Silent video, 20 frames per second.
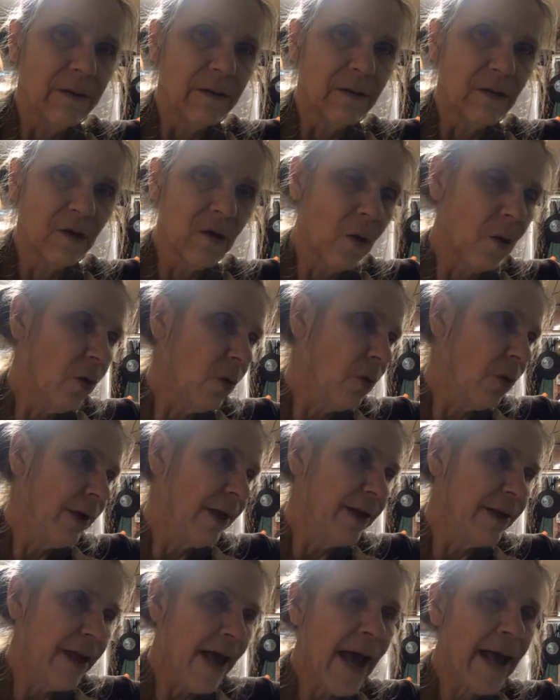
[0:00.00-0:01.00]
So
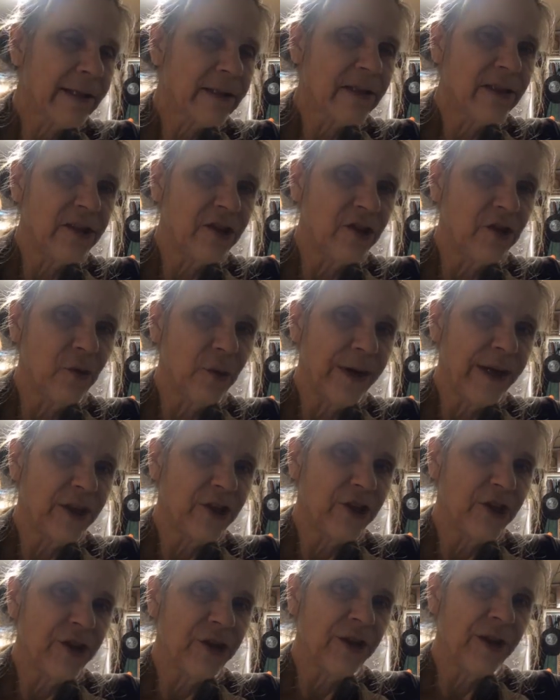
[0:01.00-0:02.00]
in that
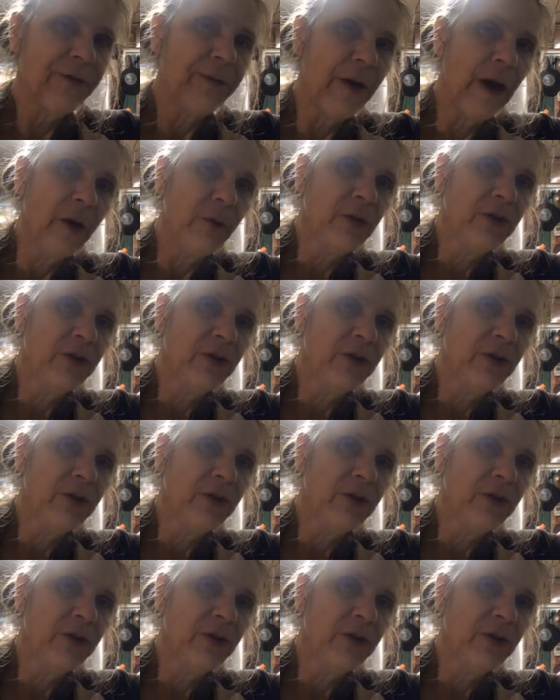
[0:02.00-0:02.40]
situation, if I